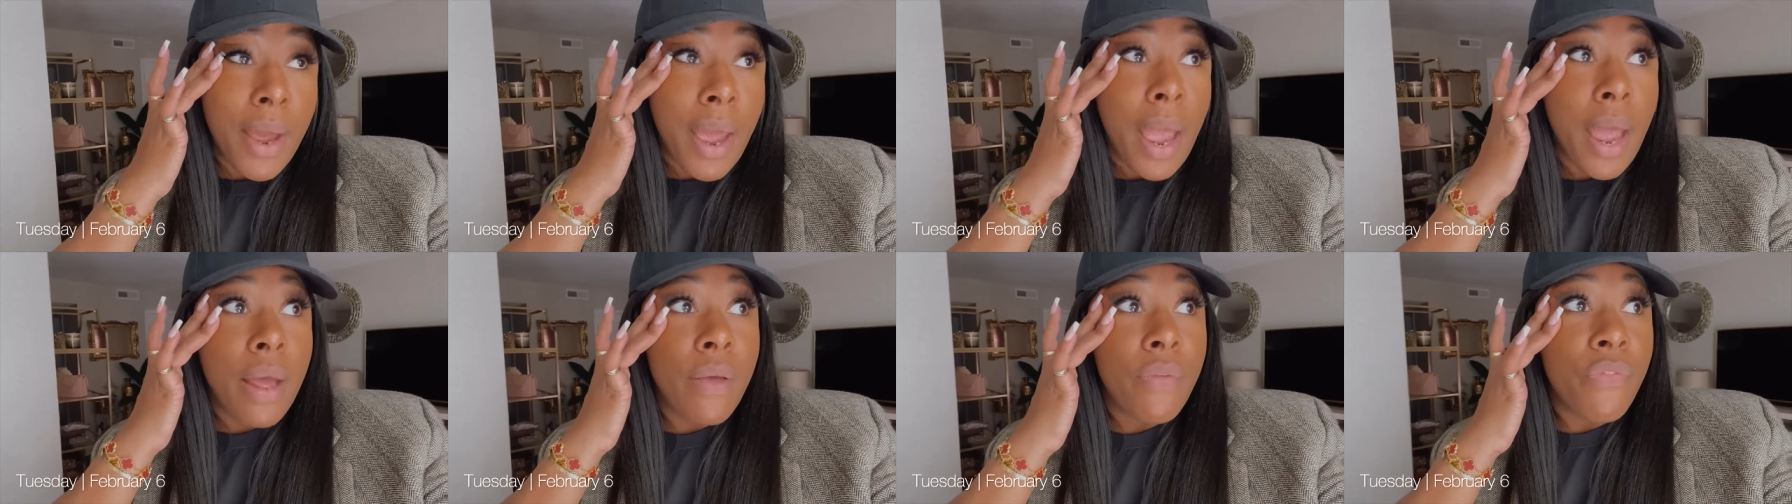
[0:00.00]

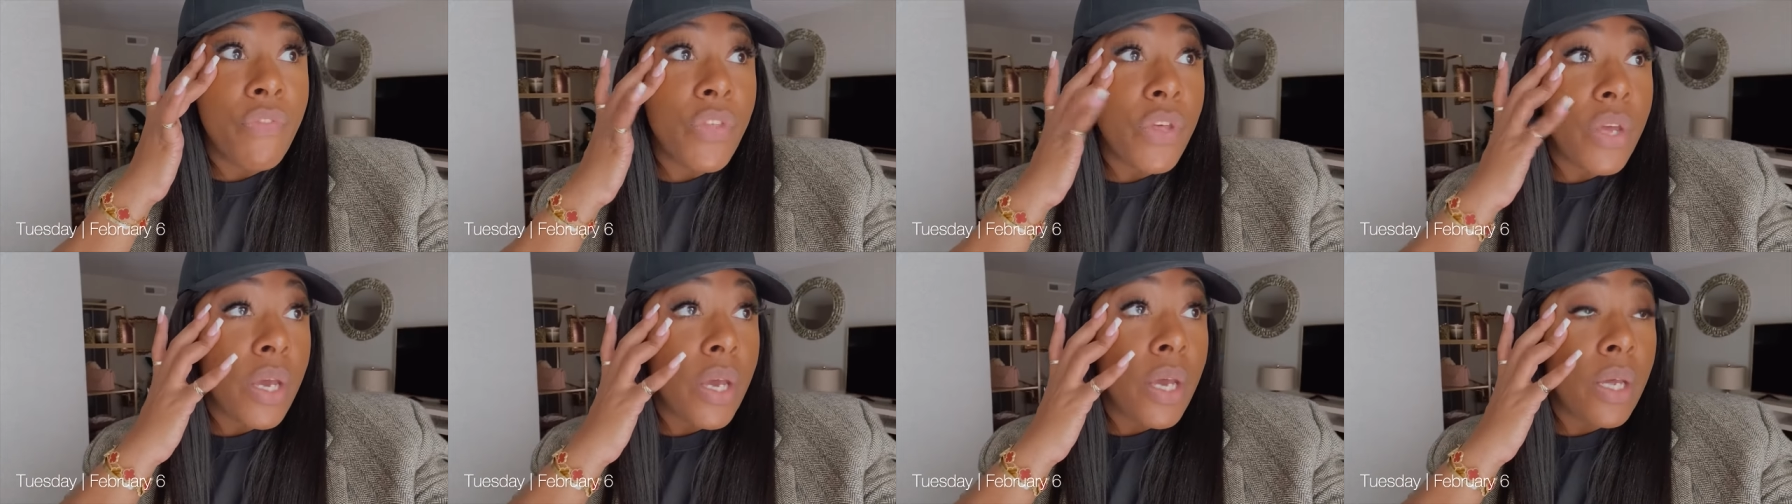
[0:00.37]
and
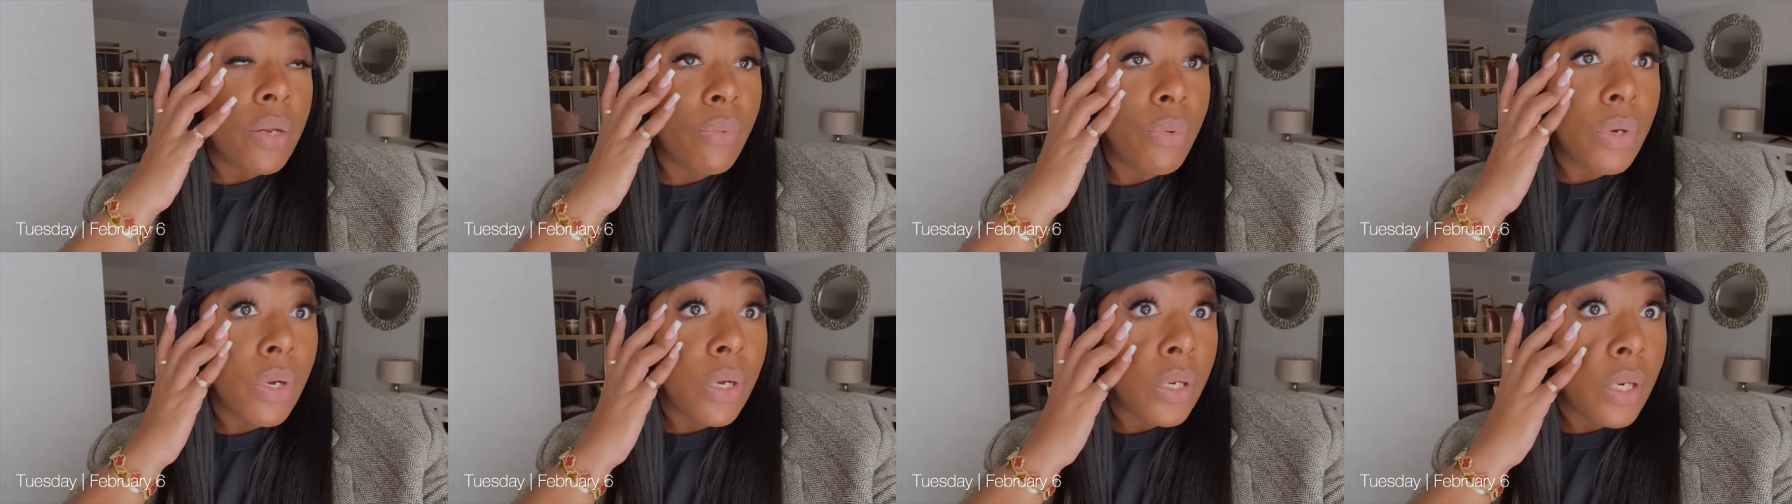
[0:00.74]
then
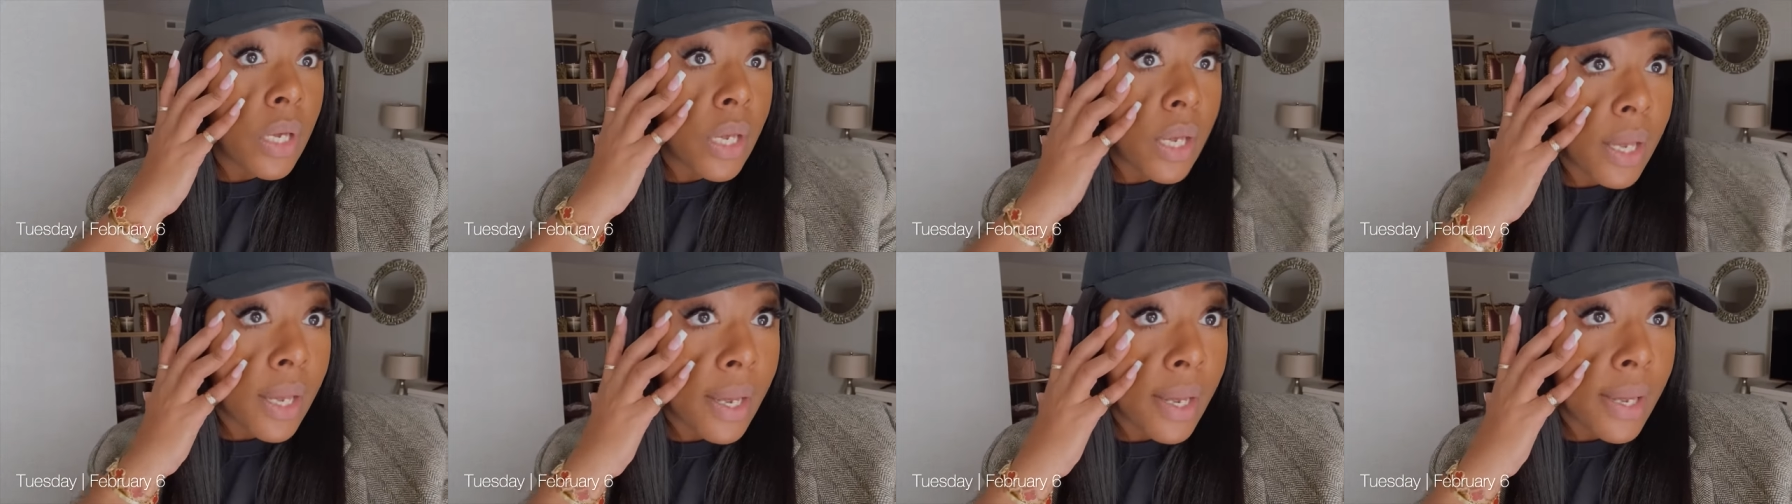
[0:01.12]
we're gonna
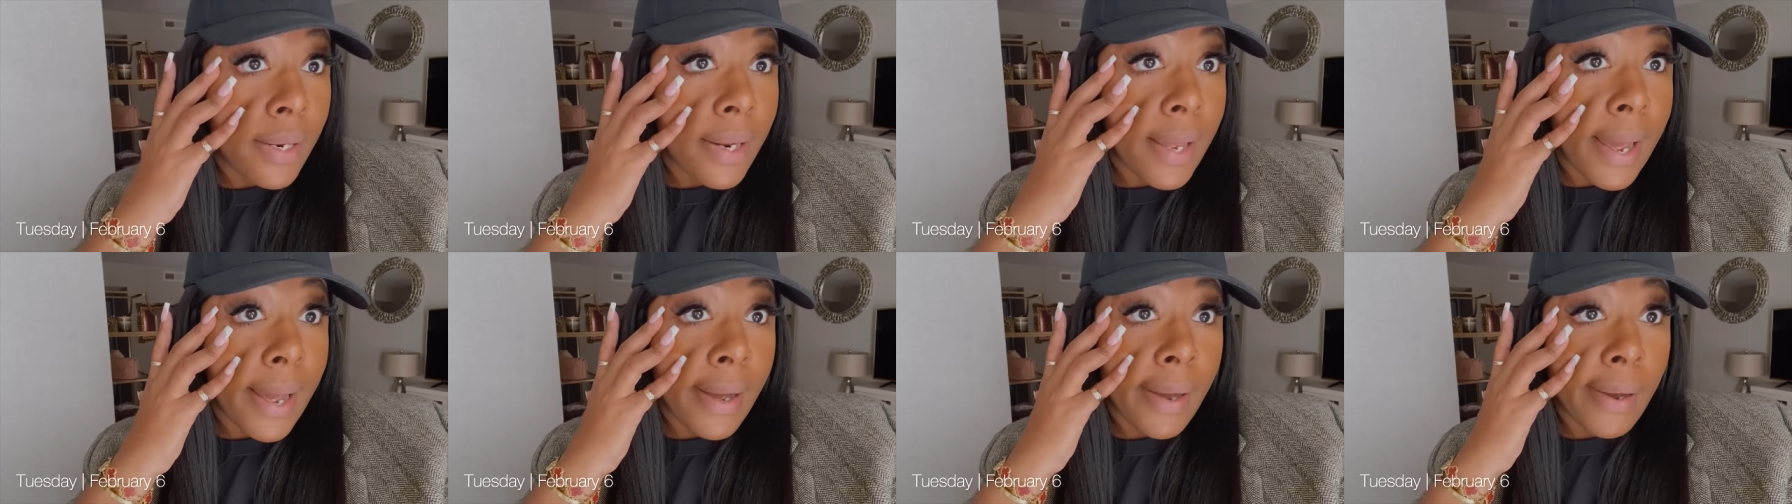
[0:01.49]
head
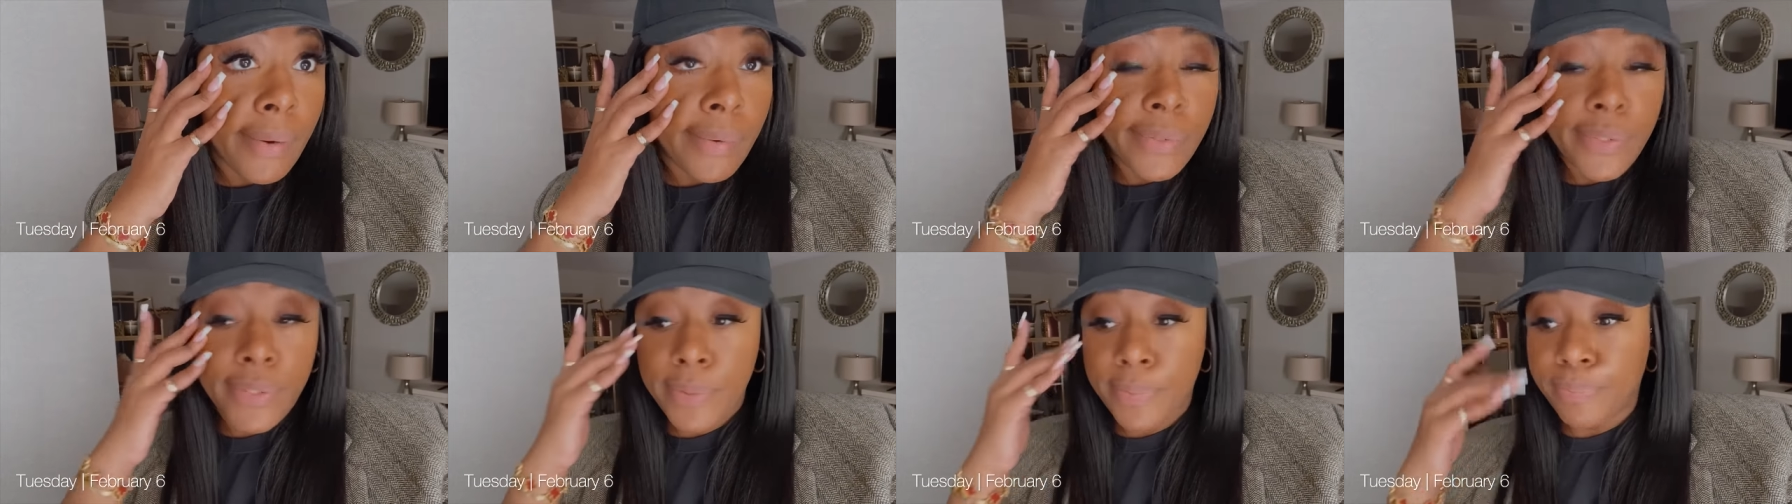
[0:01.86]

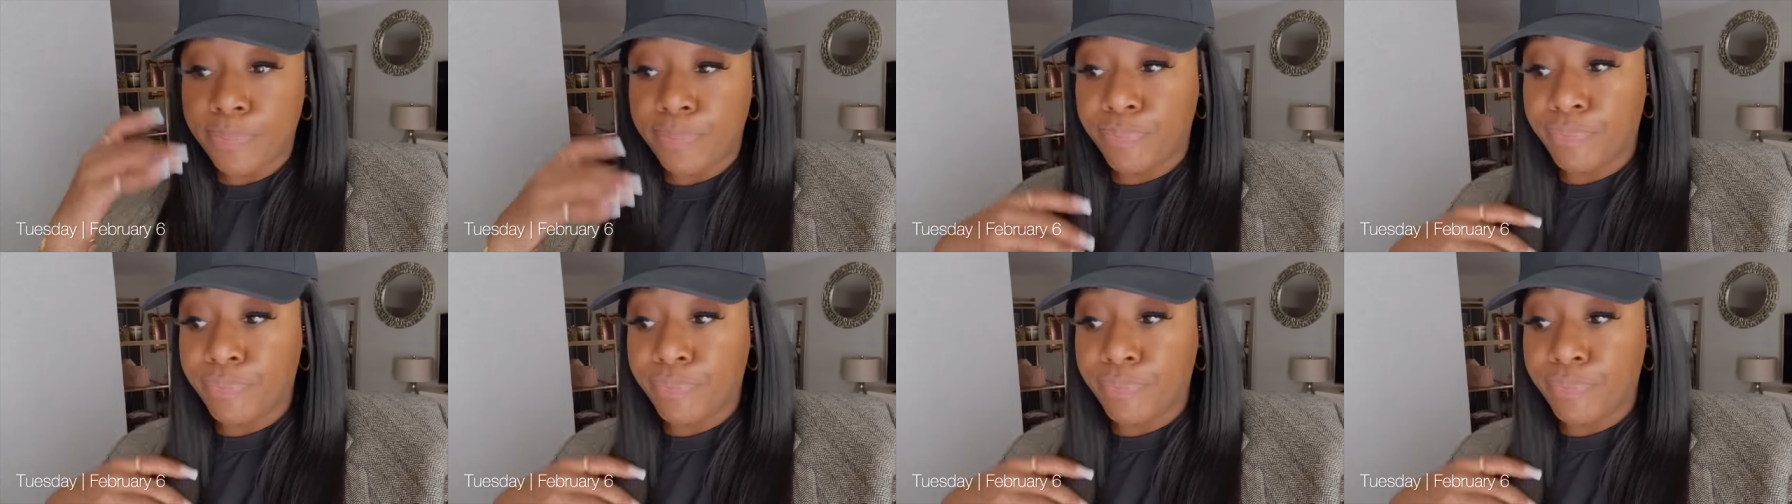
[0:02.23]
out